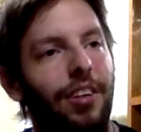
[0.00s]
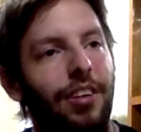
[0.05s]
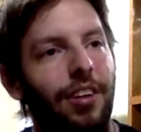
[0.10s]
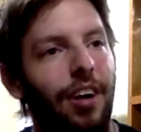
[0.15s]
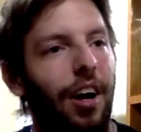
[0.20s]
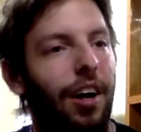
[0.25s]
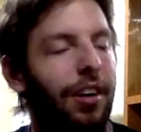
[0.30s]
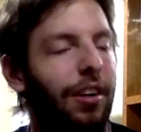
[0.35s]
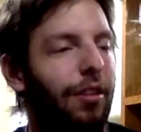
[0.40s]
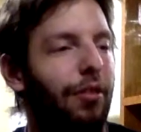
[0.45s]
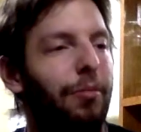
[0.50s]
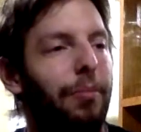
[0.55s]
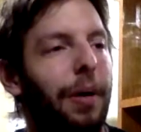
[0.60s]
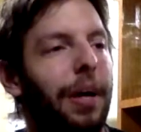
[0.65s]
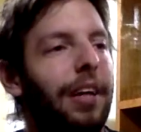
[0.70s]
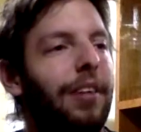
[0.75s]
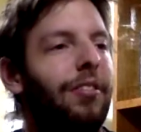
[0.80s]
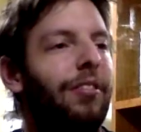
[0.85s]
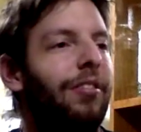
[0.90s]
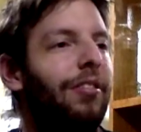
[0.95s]
the darkness,
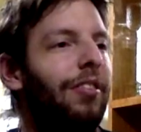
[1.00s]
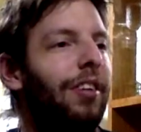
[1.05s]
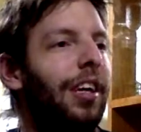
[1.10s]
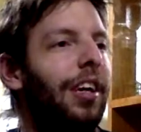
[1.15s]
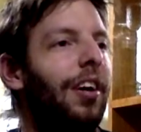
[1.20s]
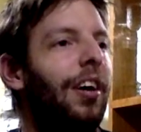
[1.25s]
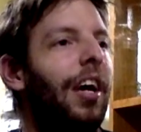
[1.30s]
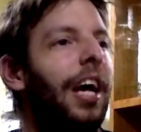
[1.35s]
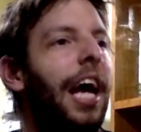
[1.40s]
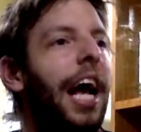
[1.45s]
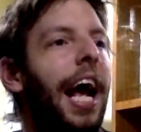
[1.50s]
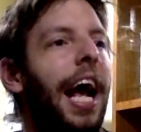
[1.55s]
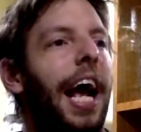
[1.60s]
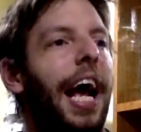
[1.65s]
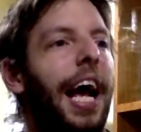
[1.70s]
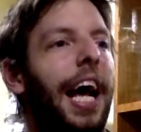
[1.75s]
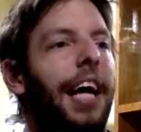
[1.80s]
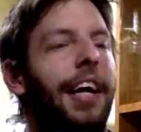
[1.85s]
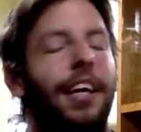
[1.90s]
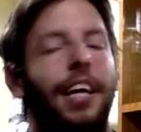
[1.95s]
breaks the seal,
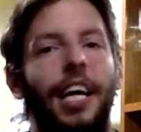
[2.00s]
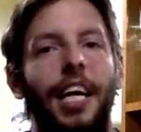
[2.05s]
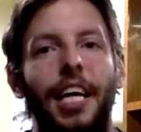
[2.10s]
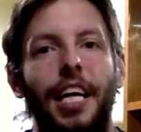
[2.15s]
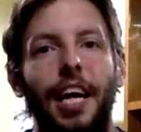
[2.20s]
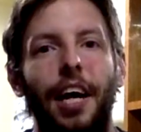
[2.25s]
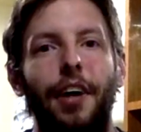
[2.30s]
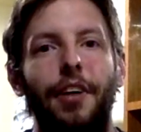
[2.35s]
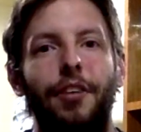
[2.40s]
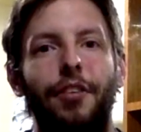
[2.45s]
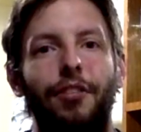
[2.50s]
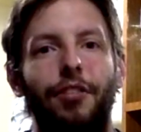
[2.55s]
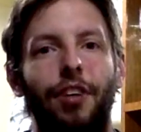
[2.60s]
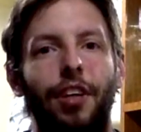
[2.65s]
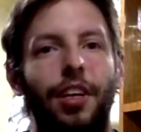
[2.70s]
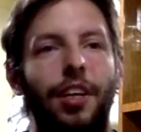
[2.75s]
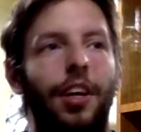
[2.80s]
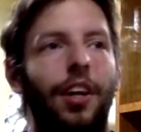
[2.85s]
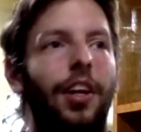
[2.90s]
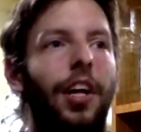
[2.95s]
and Gelda's
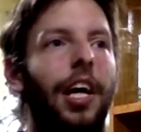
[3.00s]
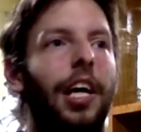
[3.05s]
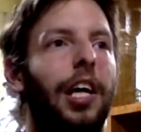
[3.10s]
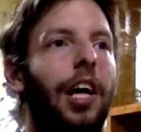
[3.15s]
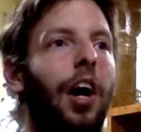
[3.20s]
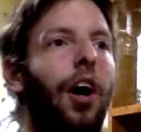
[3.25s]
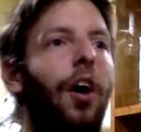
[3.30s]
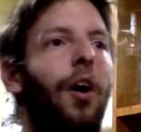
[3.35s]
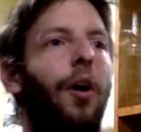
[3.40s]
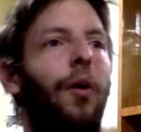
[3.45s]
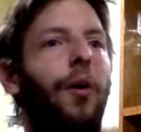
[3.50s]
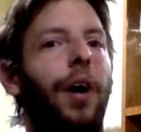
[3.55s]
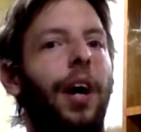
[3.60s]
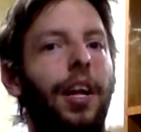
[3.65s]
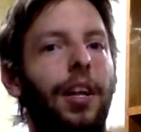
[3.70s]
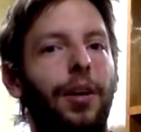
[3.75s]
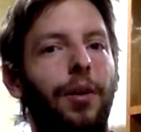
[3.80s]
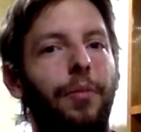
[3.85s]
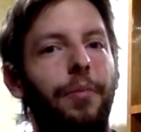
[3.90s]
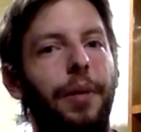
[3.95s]
sitting there like, oh,
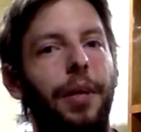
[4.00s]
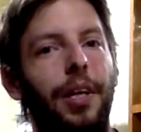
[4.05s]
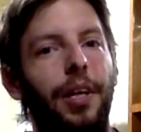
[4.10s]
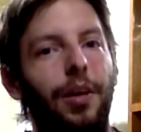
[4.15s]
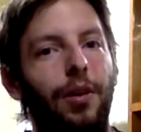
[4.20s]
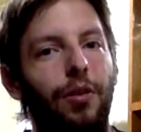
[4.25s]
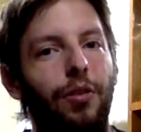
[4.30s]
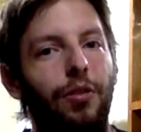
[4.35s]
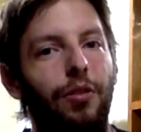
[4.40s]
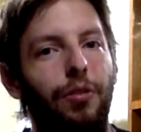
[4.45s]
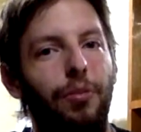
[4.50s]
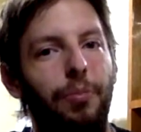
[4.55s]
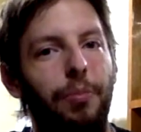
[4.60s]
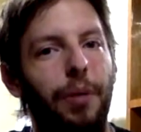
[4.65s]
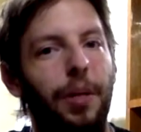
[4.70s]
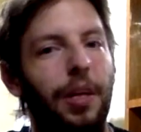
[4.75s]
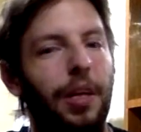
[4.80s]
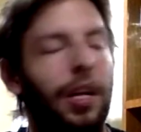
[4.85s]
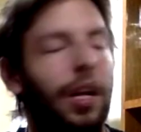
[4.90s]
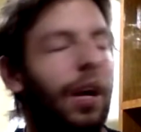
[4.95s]
hello, Meliodas, it's
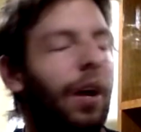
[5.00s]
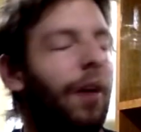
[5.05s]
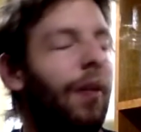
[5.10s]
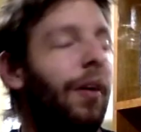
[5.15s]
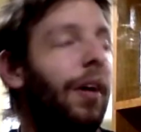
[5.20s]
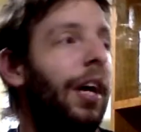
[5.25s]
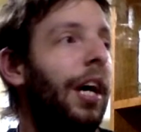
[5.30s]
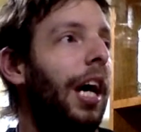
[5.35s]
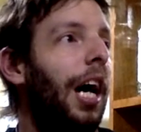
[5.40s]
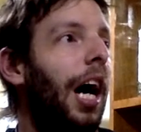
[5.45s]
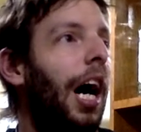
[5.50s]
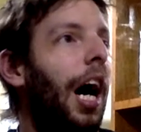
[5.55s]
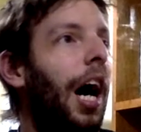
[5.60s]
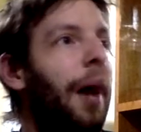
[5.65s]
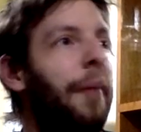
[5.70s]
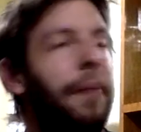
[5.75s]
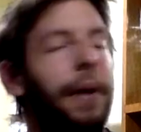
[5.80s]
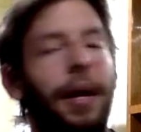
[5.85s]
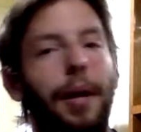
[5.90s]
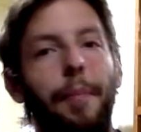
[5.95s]
been, you know,
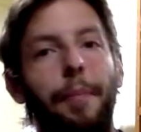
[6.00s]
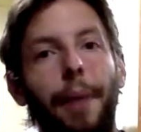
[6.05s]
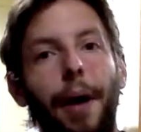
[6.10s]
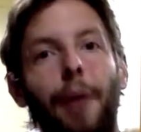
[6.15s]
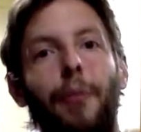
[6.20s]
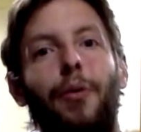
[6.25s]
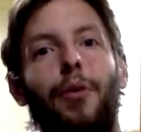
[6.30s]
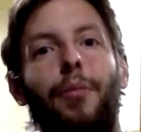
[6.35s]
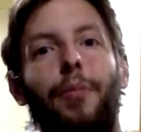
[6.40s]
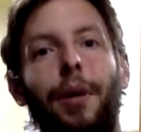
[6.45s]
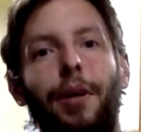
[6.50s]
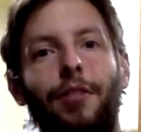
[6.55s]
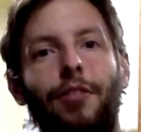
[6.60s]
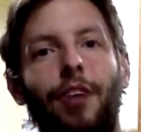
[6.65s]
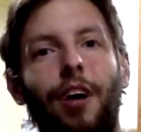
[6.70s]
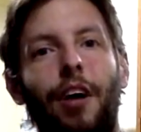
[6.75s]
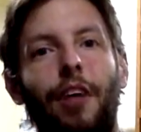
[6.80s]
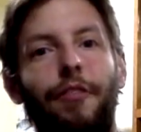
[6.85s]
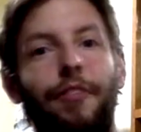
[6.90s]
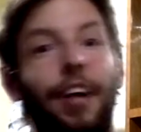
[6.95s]
I made a bet with
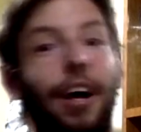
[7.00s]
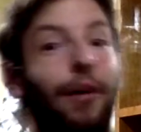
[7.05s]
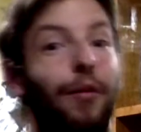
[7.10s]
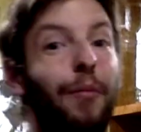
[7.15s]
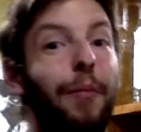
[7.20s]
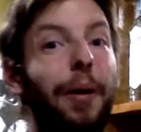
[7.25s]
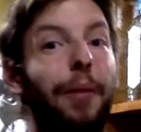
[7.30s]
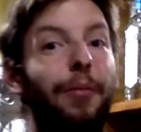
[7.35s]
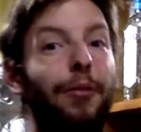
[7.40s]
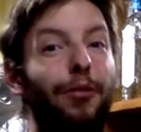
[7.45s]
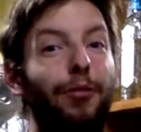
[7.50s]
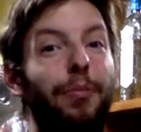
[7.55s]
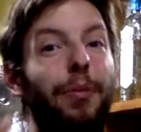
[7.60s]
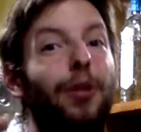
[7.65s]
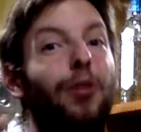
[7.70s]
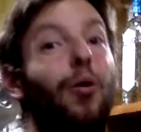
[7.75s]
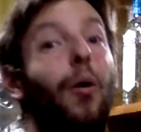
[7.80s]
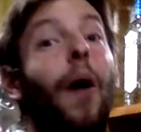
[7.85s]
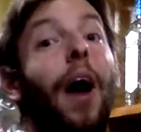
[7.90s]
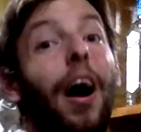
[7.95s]
myself. Now, remember, this has
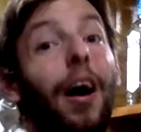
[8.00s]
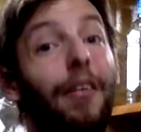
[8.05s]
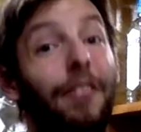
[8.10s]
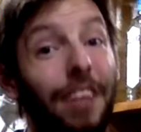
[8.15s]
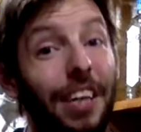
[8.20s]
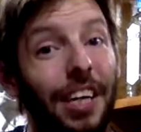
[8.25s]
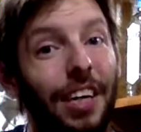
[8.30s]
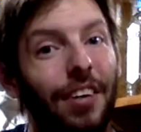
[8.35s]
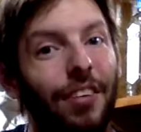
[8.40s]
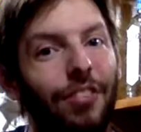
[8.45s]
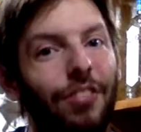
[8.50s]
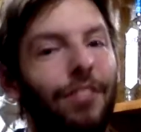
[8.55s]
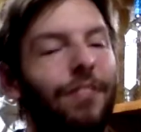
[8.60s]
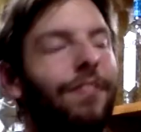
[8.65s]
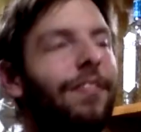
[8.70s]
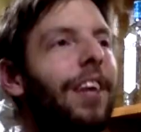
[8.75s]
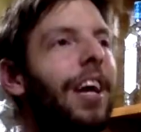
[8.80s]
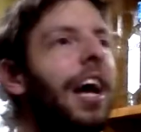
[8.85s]
been 12 years,